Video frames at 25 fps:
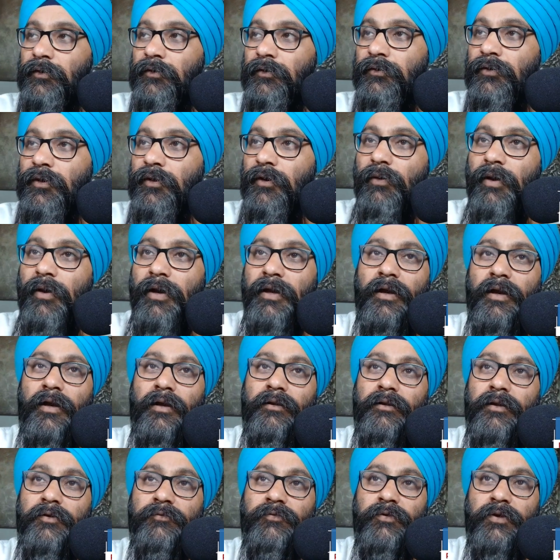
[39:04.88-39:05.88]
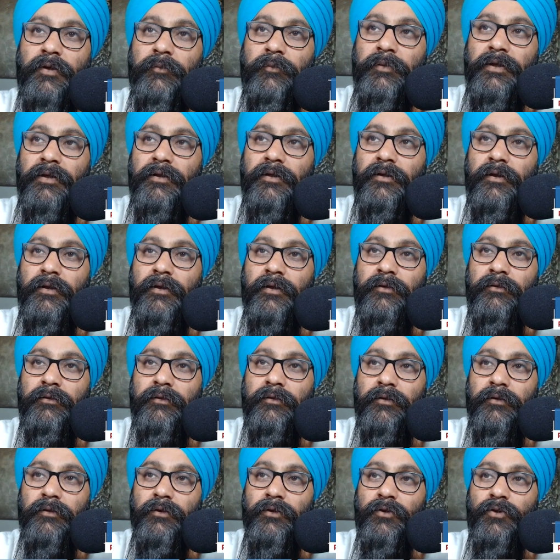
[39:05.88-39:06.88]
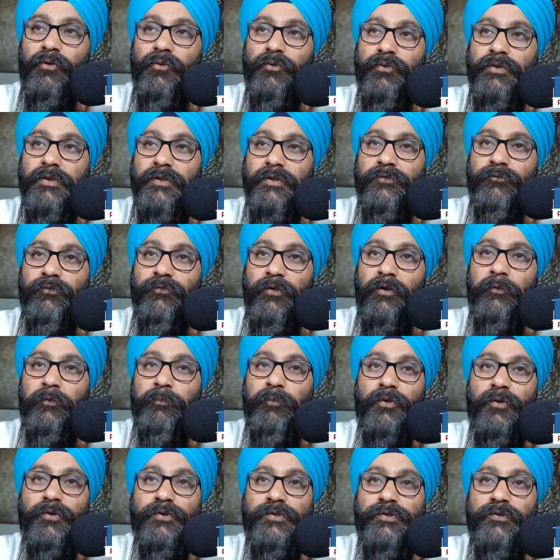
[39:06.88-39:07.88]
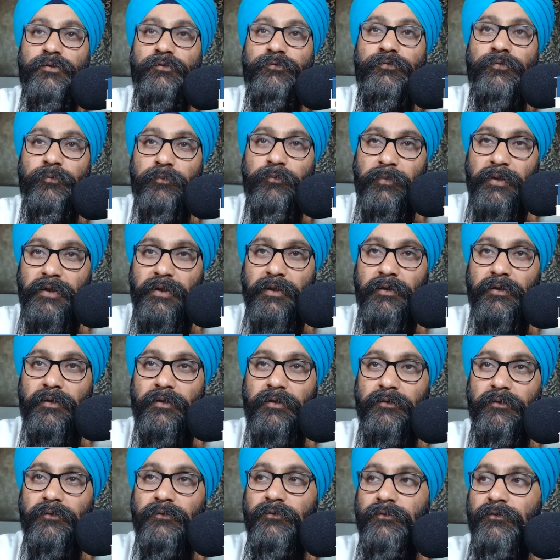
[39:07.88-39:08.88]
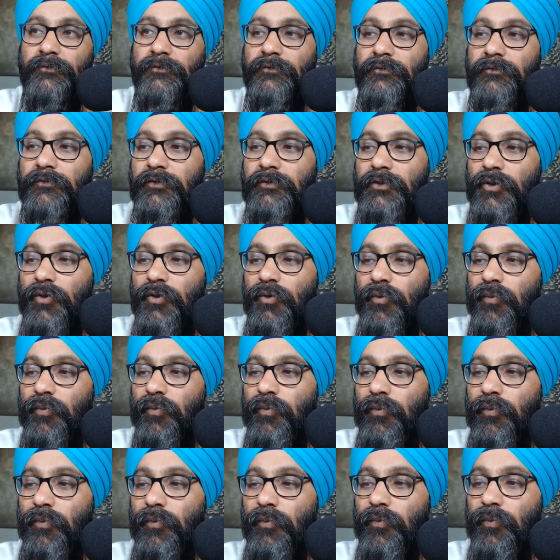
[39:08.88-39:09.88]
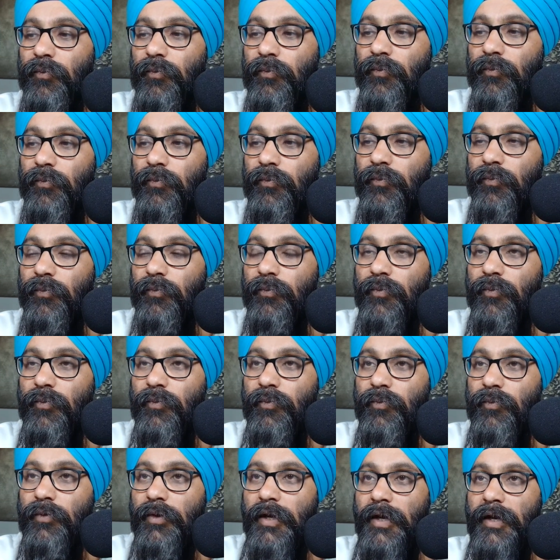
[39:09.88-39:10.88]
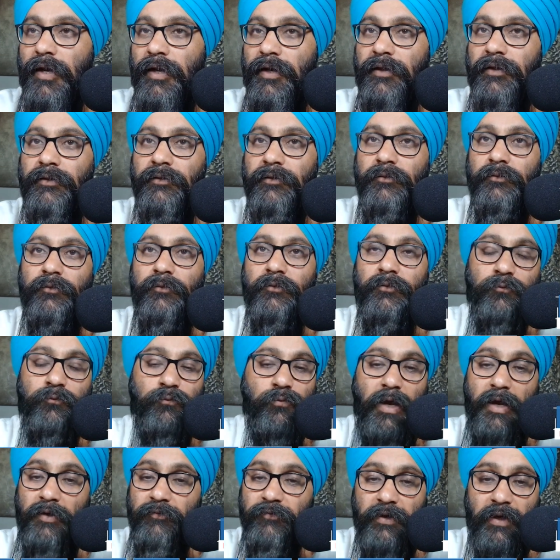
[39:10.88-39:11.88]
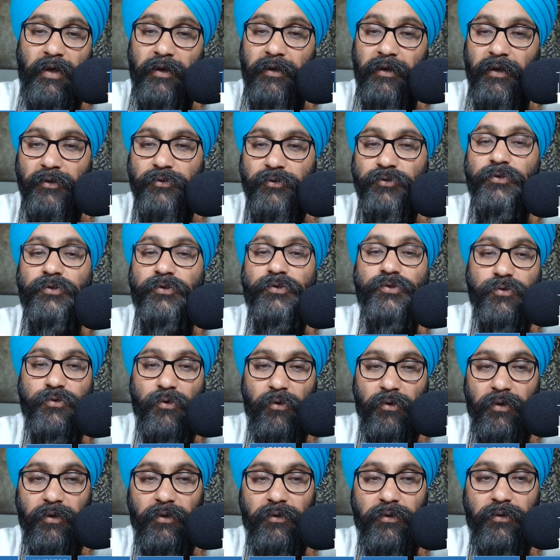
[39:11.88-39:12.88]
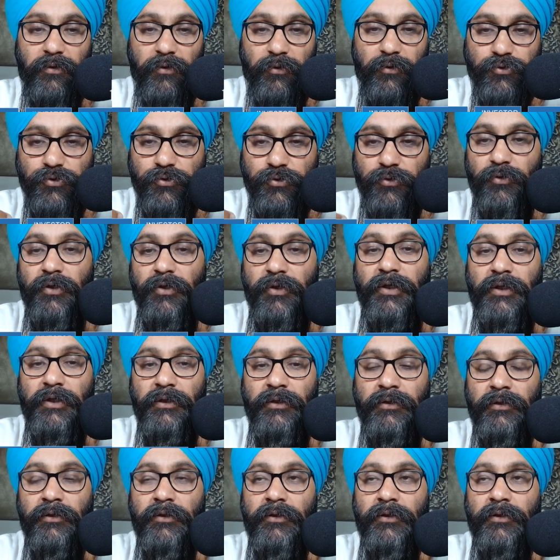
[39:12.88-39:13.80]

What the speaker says: No, I love it. I mean, and just very personal for me, because Rav and I actually started a journey